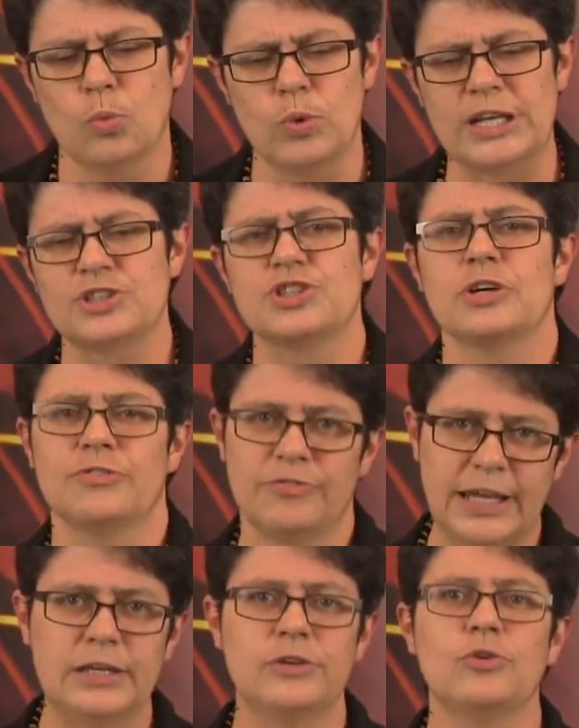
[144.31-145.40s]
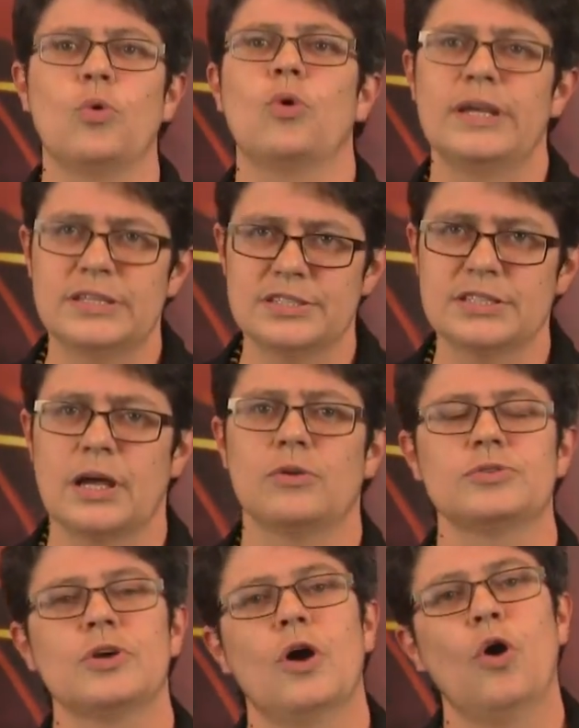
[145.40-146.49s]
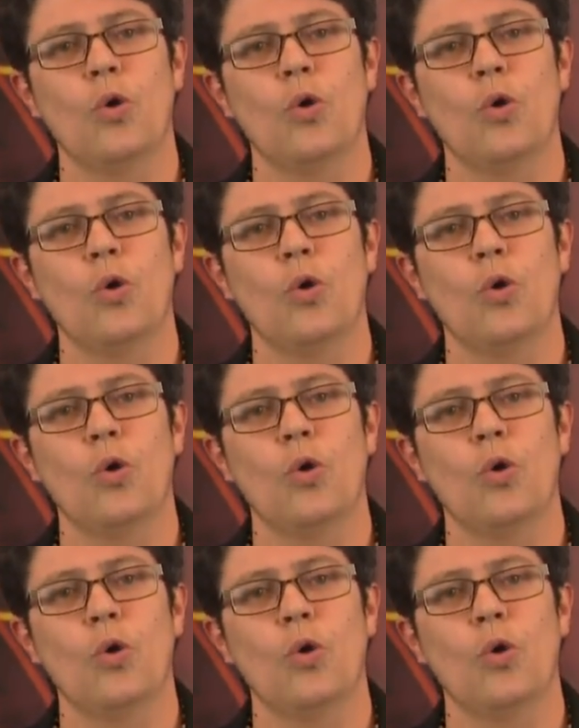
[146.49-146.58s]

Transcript: which offend or insult